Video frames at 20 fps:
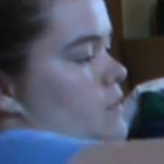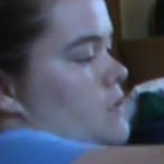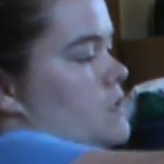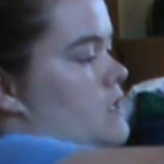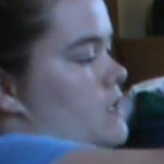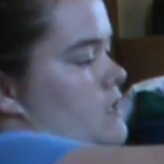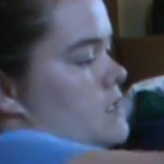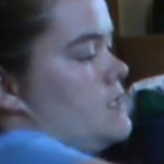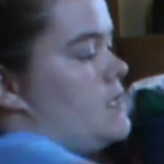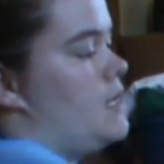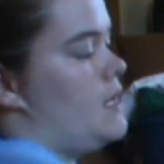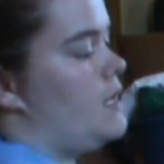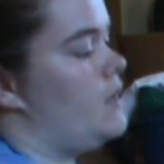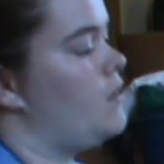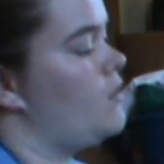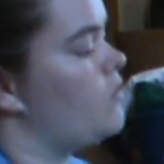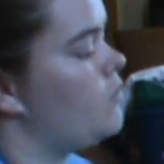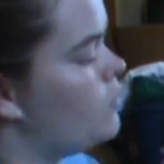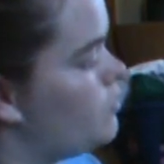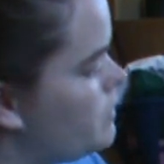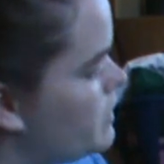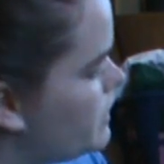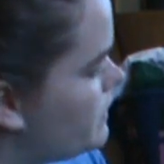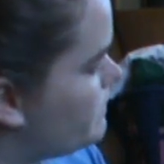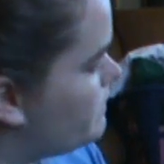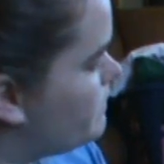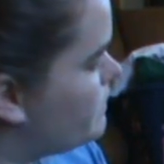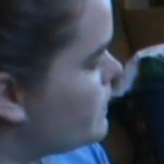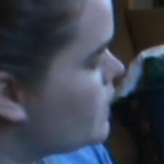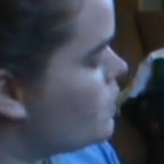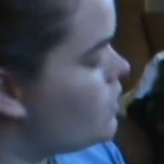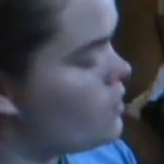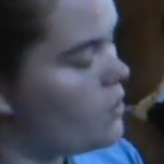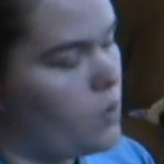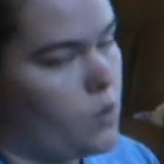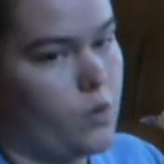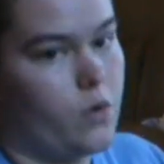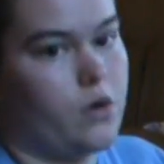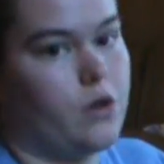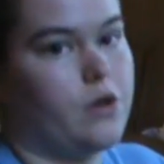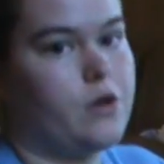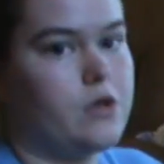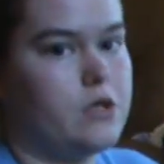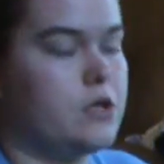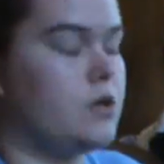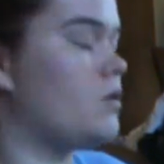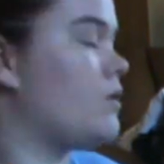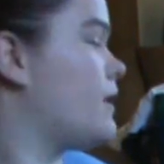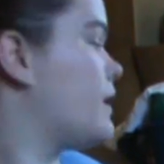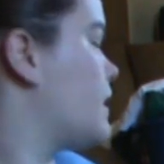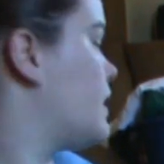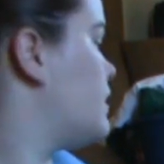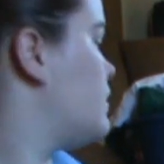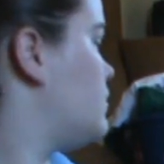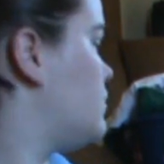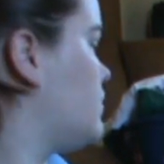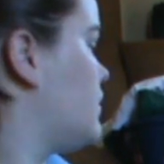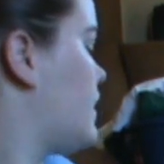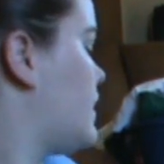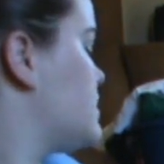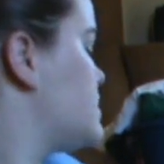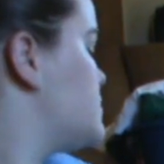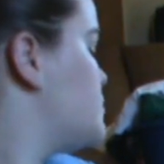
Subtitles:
up into the side a little bit. Or you can do like I do, and I